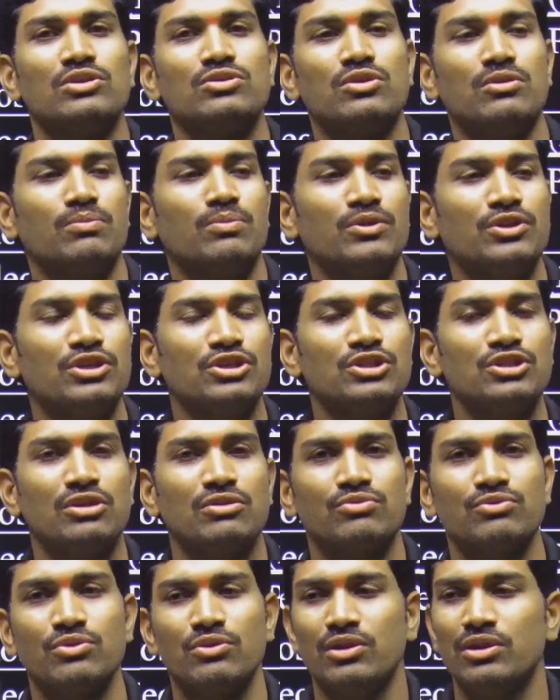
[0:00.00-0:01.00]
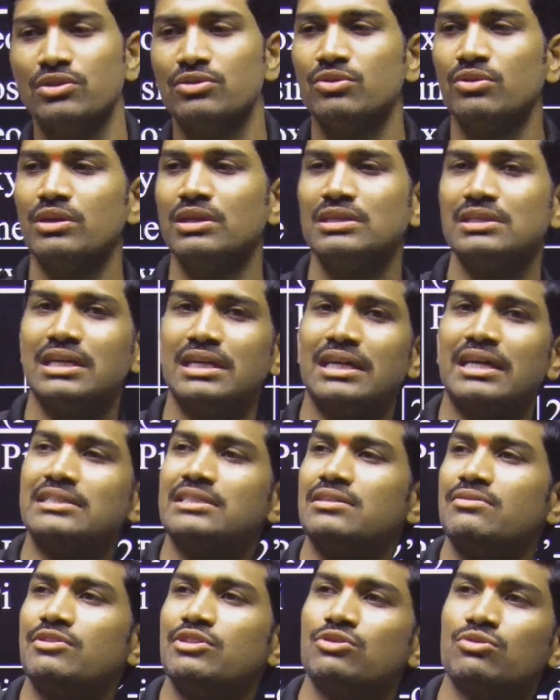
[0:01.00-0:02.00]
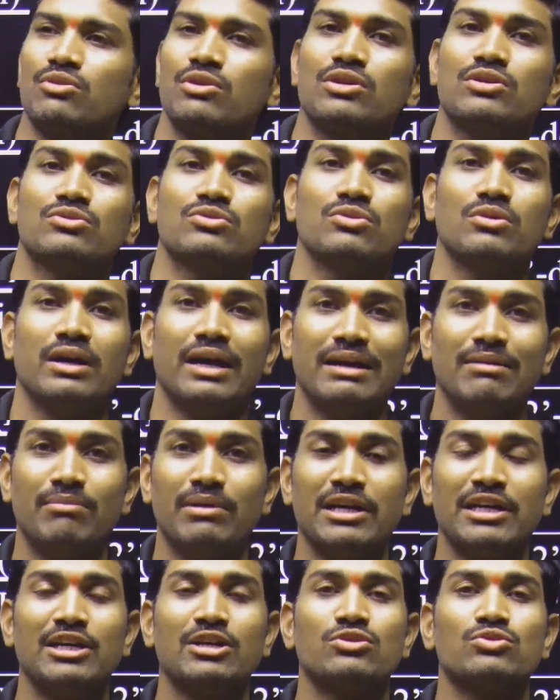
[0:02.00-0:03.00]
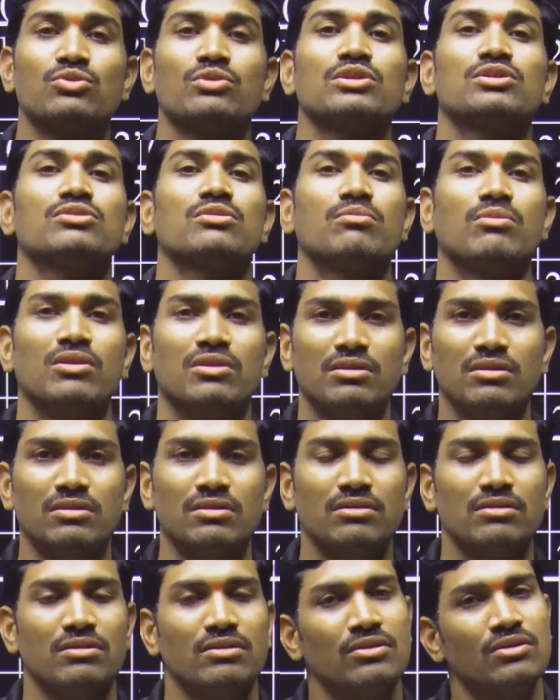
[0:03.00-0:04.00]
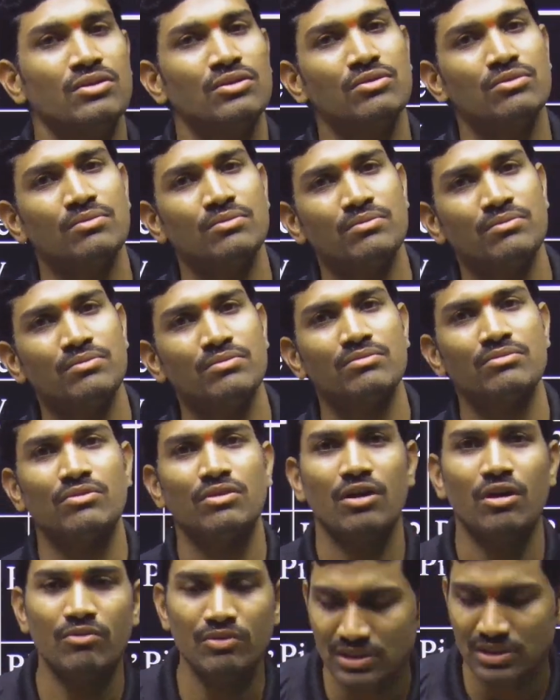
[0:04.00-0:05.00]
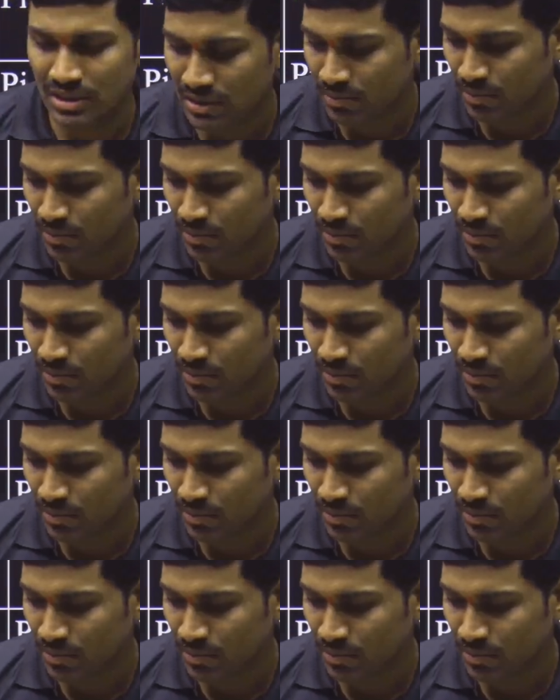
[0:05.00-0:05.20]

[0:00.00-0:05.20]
so position of so and so is attached with so and making so and so bond. How is that